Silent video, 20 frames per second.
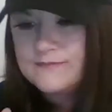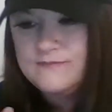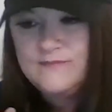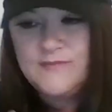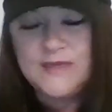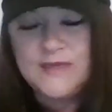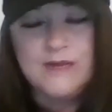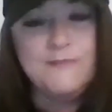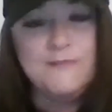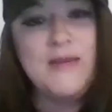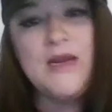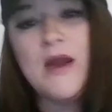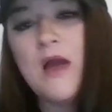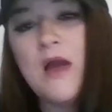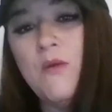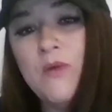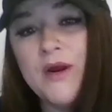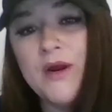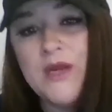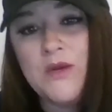It may
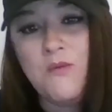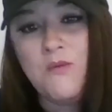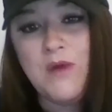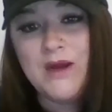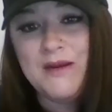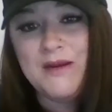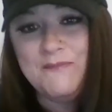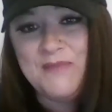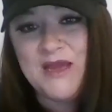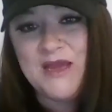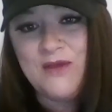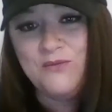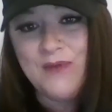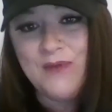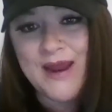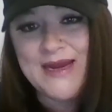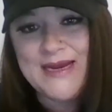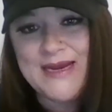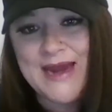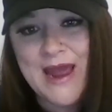not where you want to be
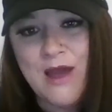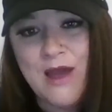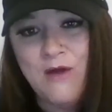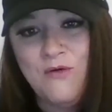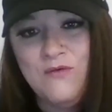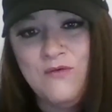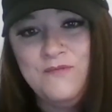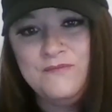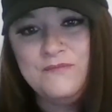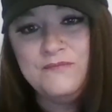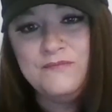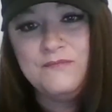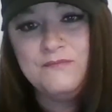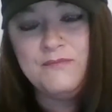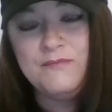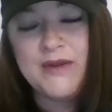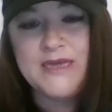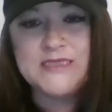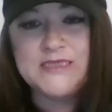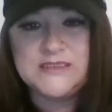right now,
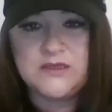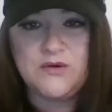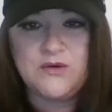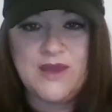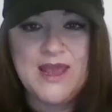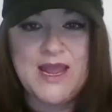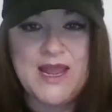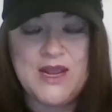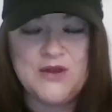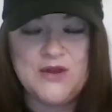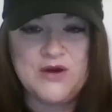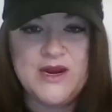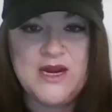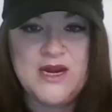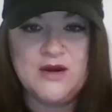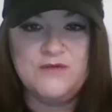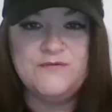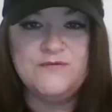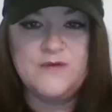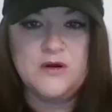but it's okay. You're
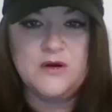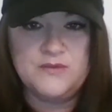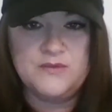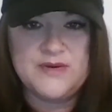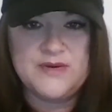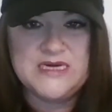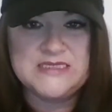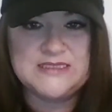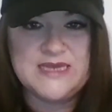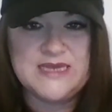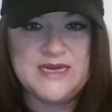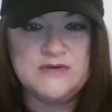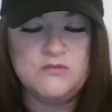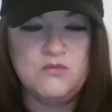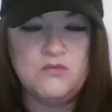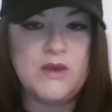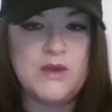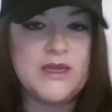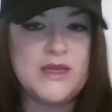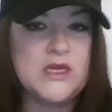here for a reason.
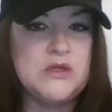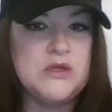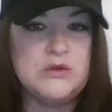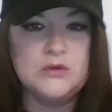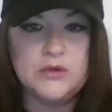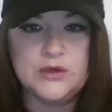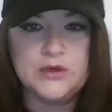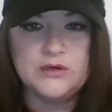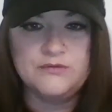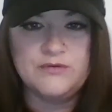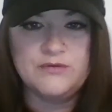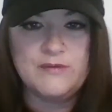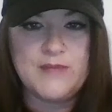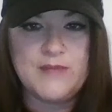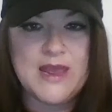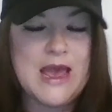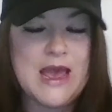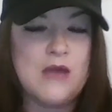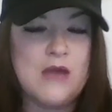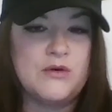What can you learn from
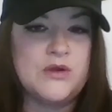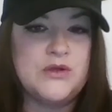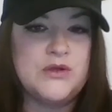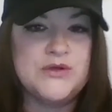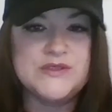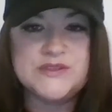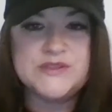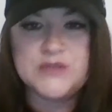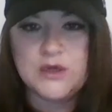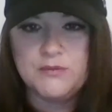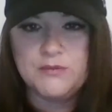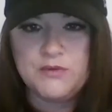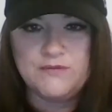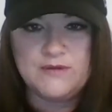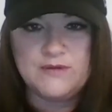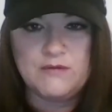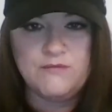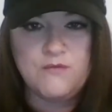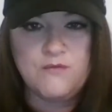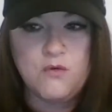it? How can you start
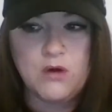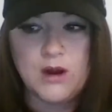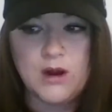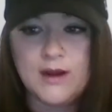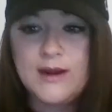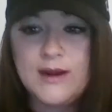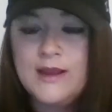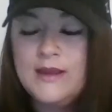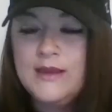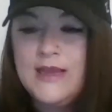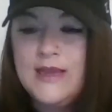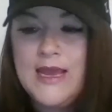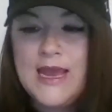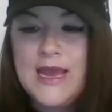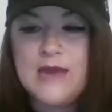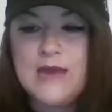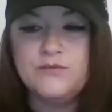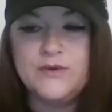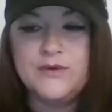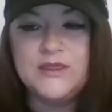moving forward
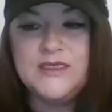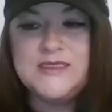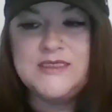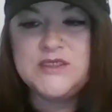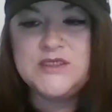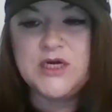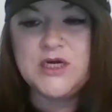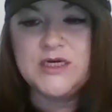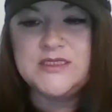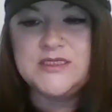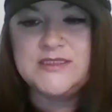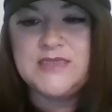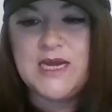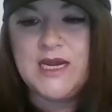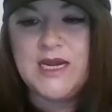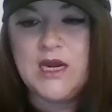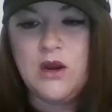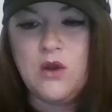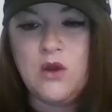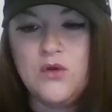and really start
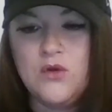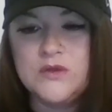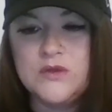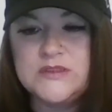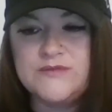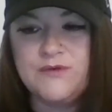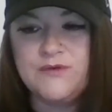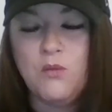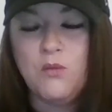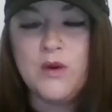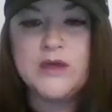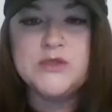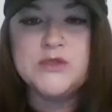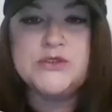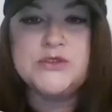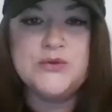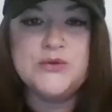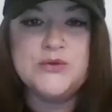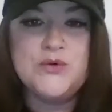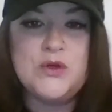setting goals for where
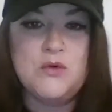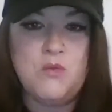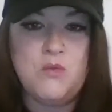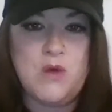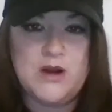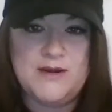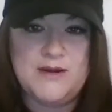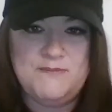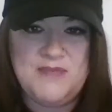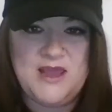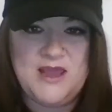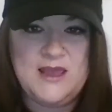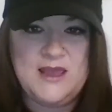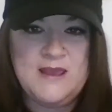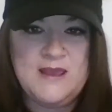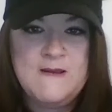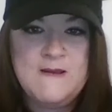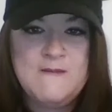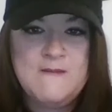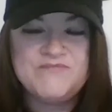do you want to be?
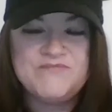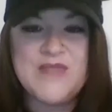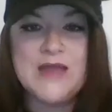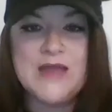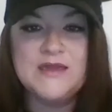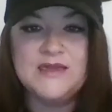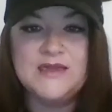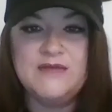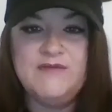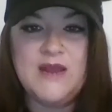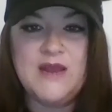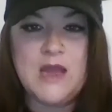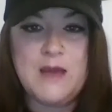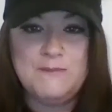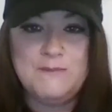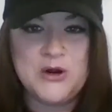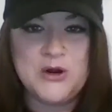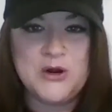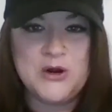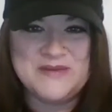That living
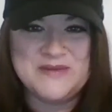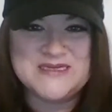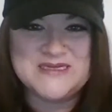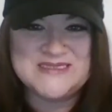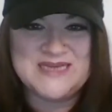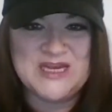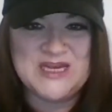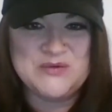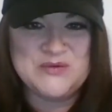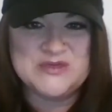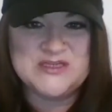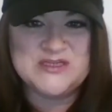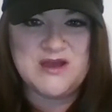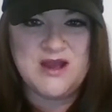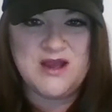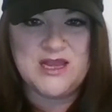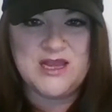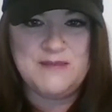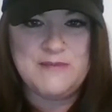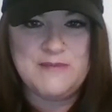on purpose, like you were
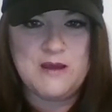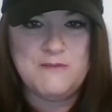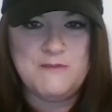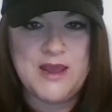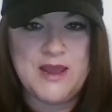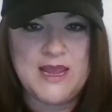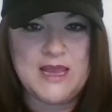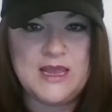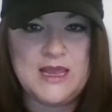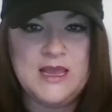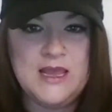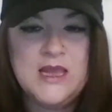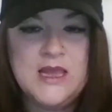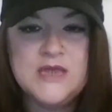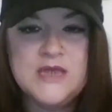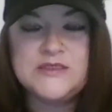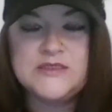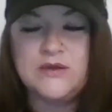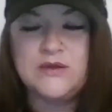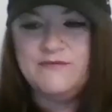talking about, Mike.
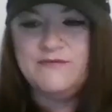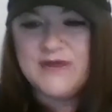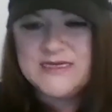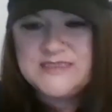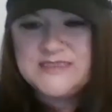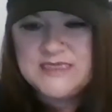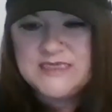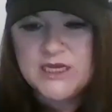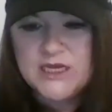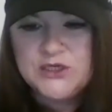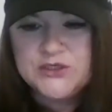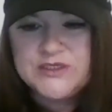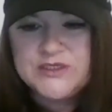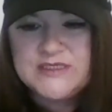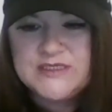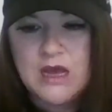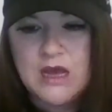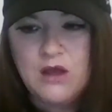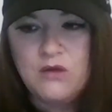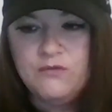So investing in
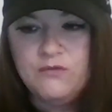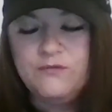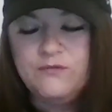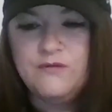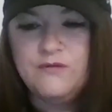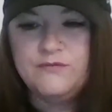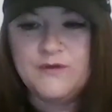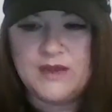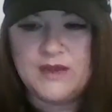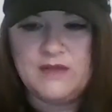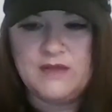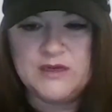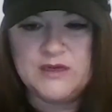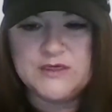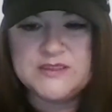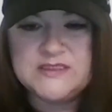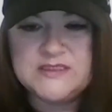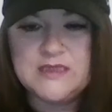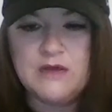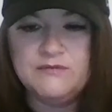yourself, forgiving
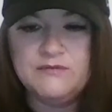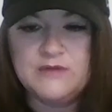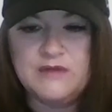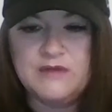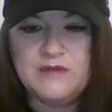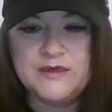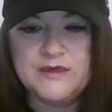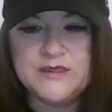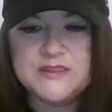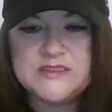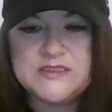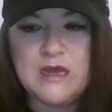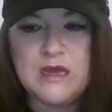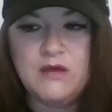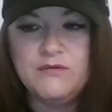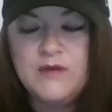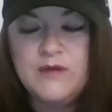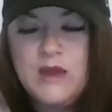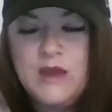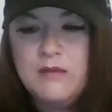yourself, loving
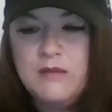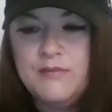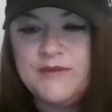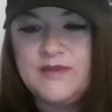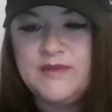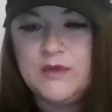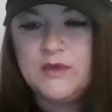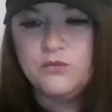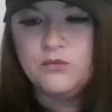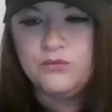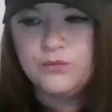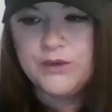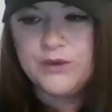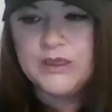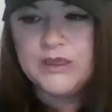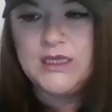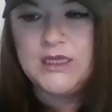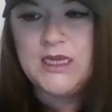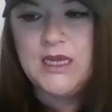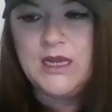yourself, but then
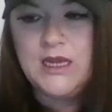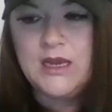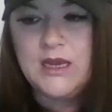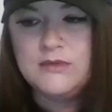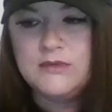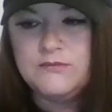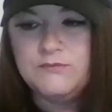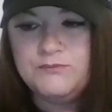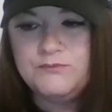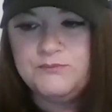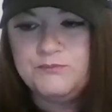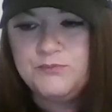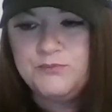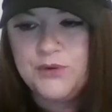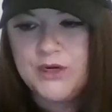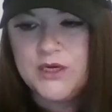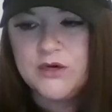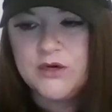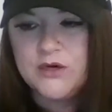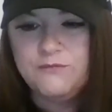really
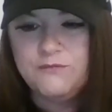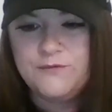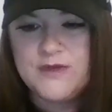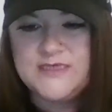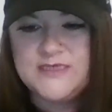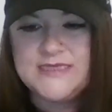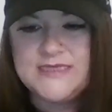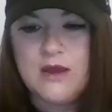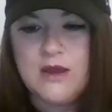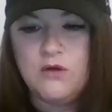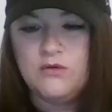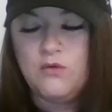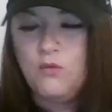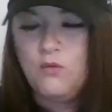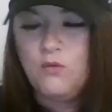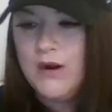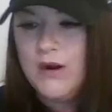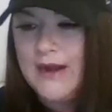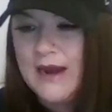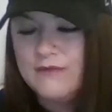putting your foot down,
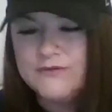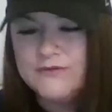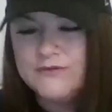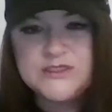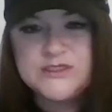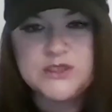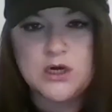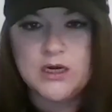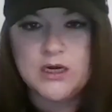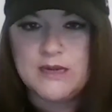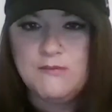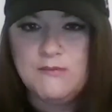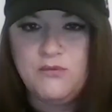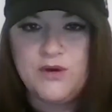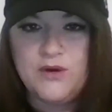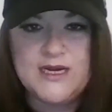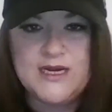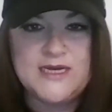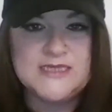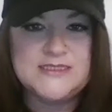whatever starting
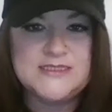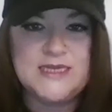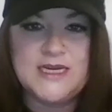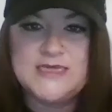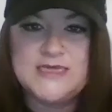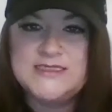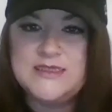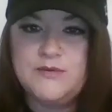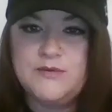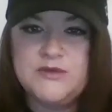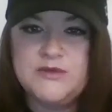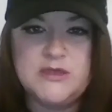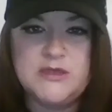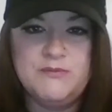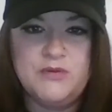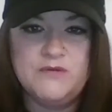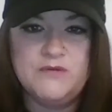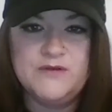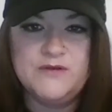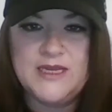point it is. Like I said, we
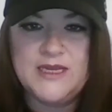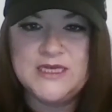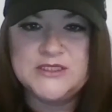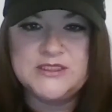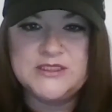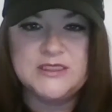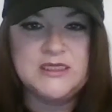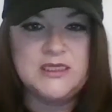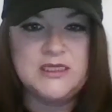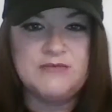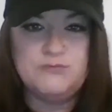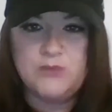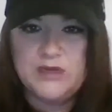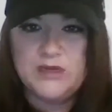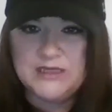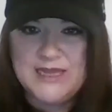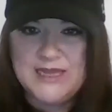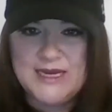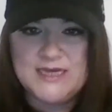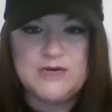jump over the edge of the cliff, we
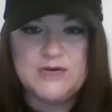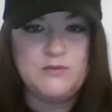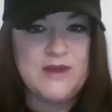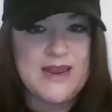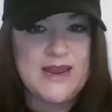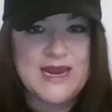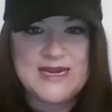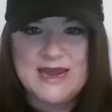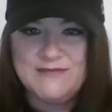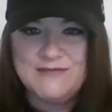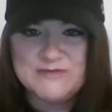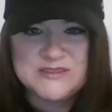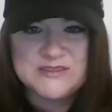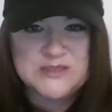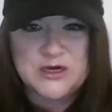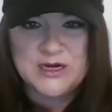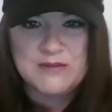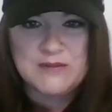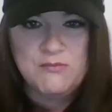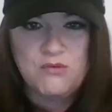landed, we had to have a
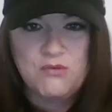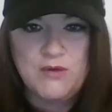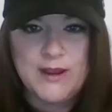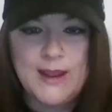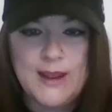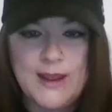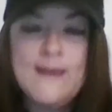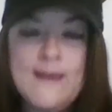starting point.